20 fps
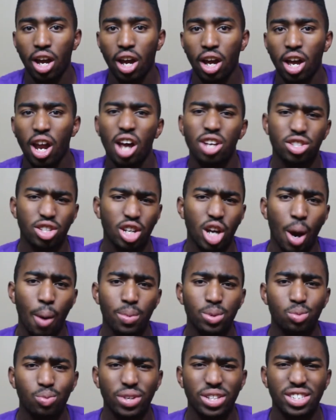It also
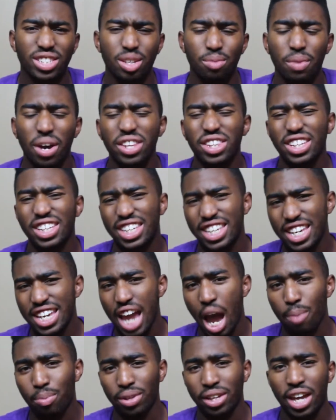comes with some other key
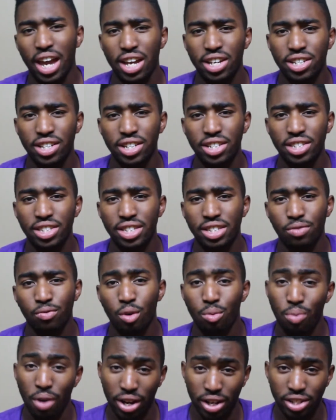applications
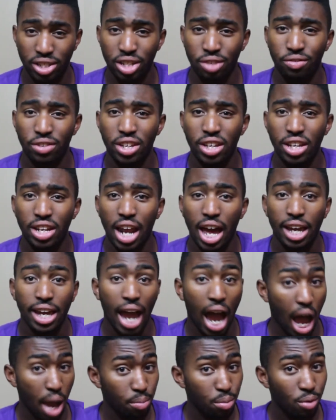for productivity, like
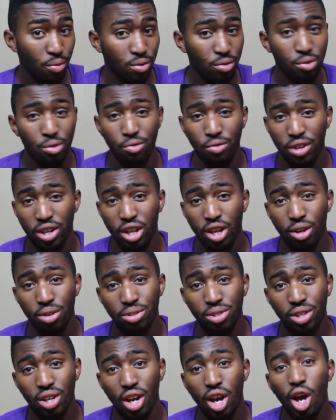iMovie for
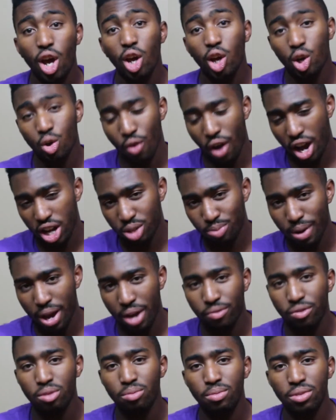videos,
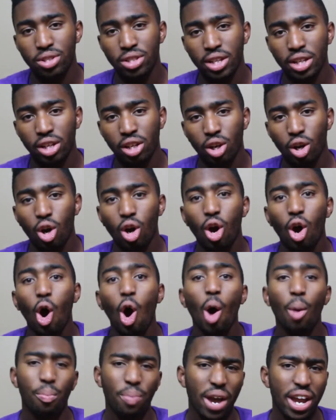GarageBand for music,
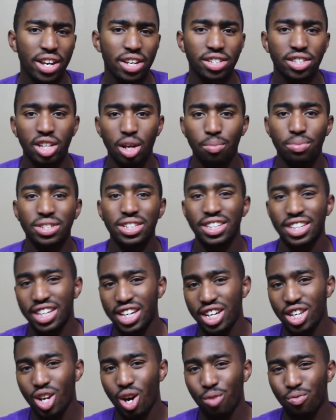or Pages, Numbers, and
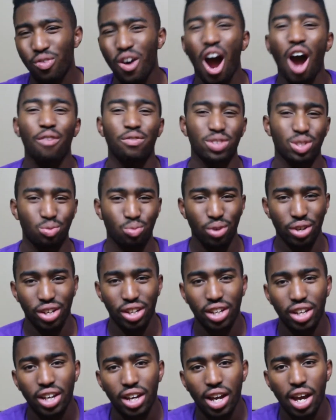Keynote for office
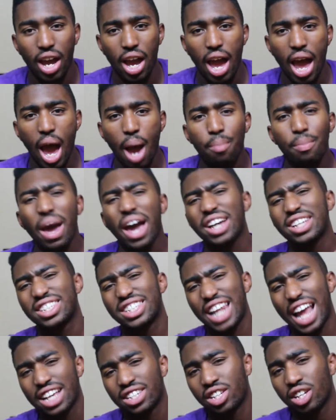work. Macs
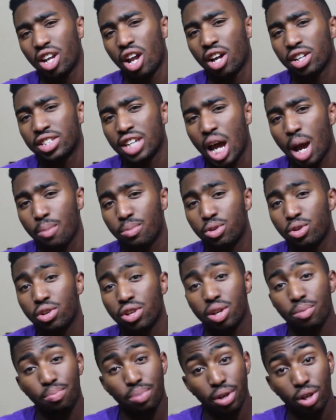last a long time due to
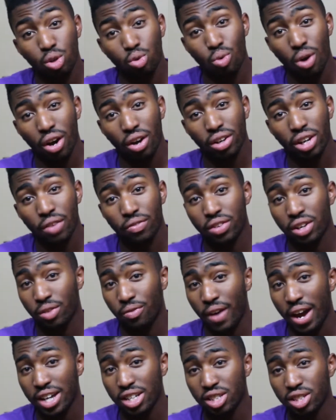the build quality of the
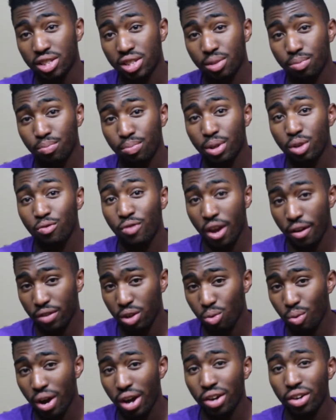device being
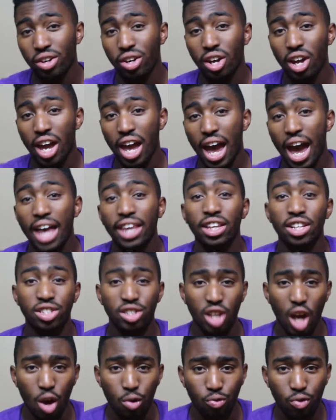very well, and the
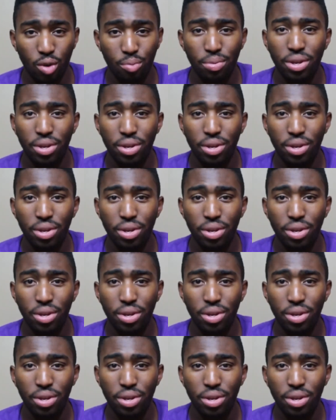software